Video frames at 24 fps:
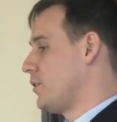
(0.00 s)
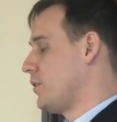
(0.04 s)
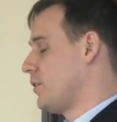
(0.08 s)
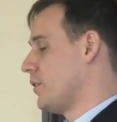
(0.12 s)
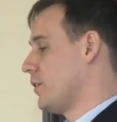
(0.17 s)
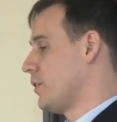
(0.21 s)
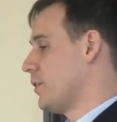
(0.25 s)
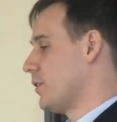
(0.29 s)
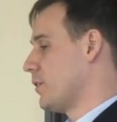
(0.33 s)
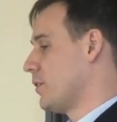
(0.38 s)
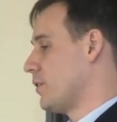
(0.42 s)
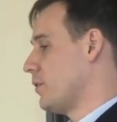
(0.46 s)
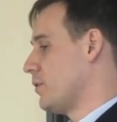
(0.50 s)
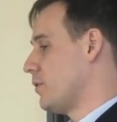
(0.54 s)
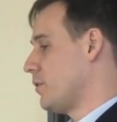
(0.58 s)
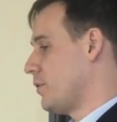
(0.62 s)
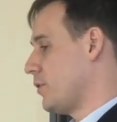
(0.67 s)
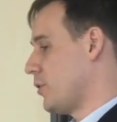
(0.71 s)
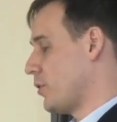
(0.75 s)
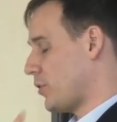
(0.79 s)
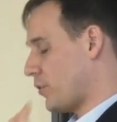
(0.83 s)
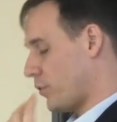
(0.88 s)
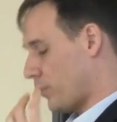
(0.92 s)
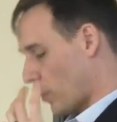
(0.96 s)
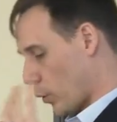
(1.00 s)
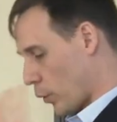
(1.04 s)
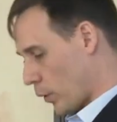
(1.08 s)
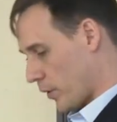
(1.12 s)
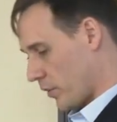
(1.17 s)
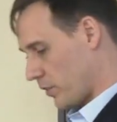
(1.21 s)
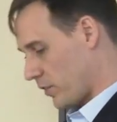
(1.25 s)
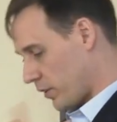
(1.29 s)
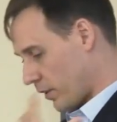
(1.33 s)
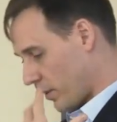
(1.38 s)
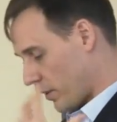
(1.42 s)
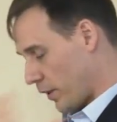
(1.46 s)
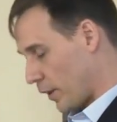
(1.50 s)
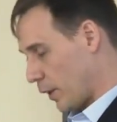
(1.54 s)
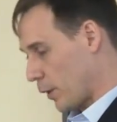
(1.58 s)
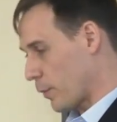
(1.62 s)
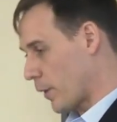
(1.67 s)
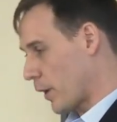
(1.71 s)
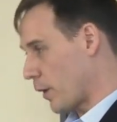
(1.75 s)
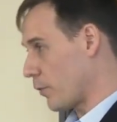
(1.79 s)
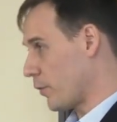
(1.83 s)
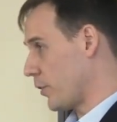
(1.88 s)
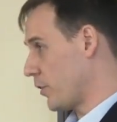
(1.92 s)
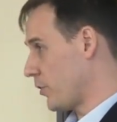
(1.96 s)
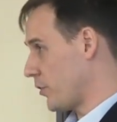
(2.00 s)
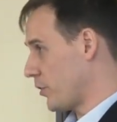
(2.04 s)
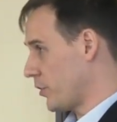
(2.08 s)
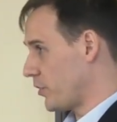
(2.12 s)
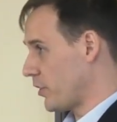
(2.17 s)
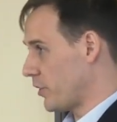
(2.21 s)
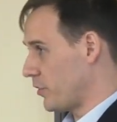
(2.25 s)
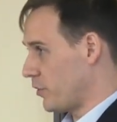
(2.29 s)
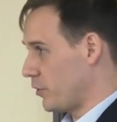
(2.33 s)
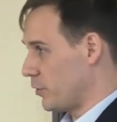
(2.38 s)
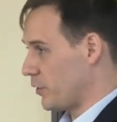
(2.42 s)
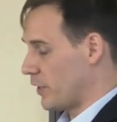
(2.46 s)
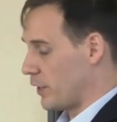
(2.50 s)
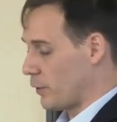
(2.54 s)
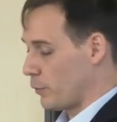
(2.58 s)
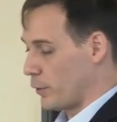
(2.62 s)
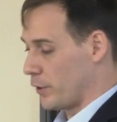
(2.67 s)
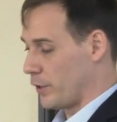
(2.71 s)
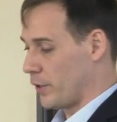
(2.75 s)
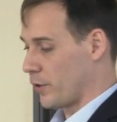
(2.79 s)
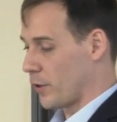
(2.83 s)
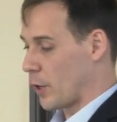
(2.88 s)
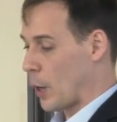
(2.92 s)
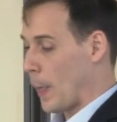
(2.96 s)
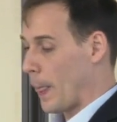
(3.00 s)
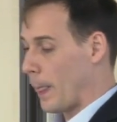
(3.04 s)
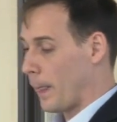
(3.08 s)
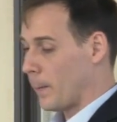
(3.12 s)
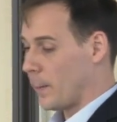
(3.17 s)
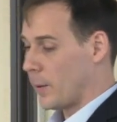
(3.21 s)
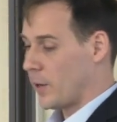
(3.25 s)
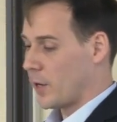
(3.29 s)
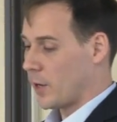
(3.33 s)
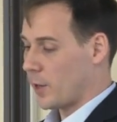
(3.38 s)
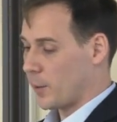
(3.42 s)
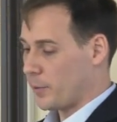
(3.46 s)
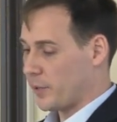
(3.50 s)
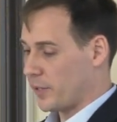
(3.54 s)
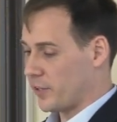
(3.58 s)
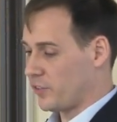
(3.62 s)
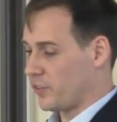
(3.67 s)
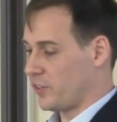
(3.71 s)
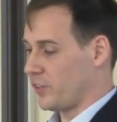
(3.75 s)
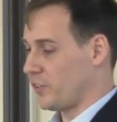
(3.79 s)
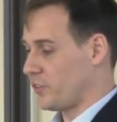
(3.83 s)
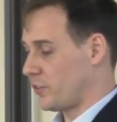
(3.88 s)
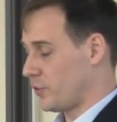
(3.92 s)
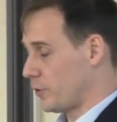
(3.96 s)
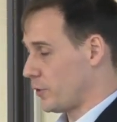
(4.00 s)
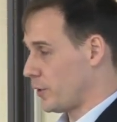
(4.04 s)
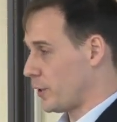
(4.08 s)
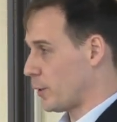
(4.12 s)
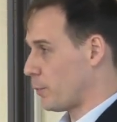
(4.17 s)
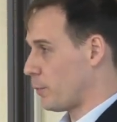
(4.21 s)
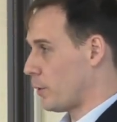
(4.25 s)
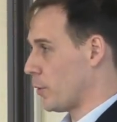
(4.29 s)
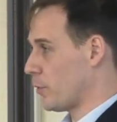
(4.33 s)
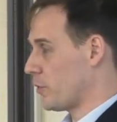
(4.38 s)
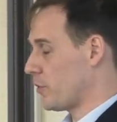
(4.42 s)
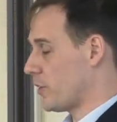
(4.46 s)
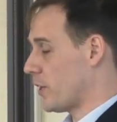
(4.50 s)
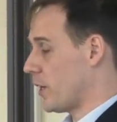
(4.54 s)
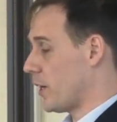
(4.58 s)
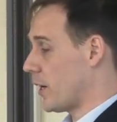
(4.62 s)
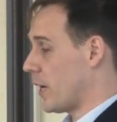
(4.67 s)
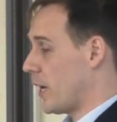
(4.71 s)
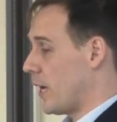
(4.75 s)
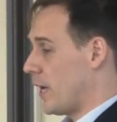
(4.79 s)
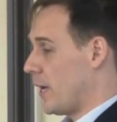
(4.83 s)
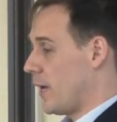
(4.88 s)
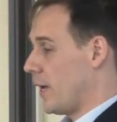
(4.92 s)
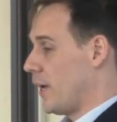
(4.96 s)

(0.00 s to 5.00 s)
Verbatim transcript: to just focus and think about research as you did when you're a PhD student and a postdoc.